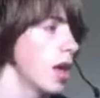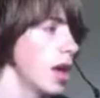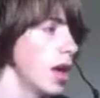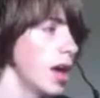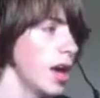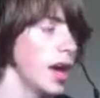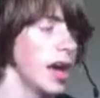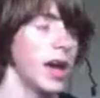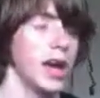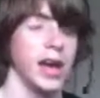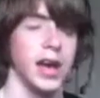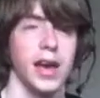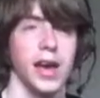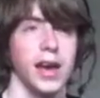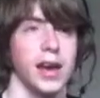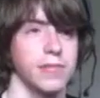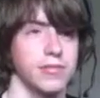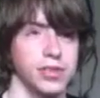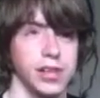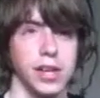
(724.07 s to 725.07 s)

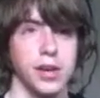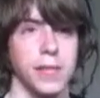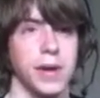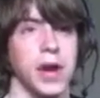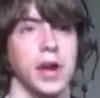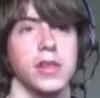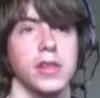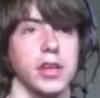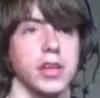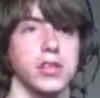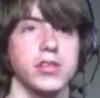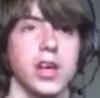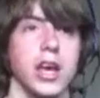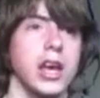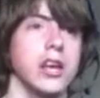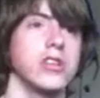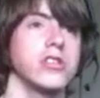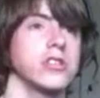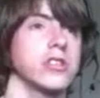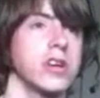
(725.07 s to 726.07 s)
I've said about these
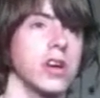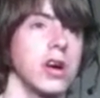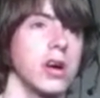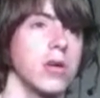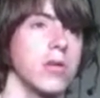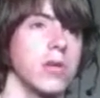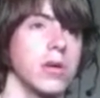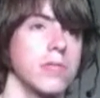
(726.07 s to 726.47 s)
ages ago,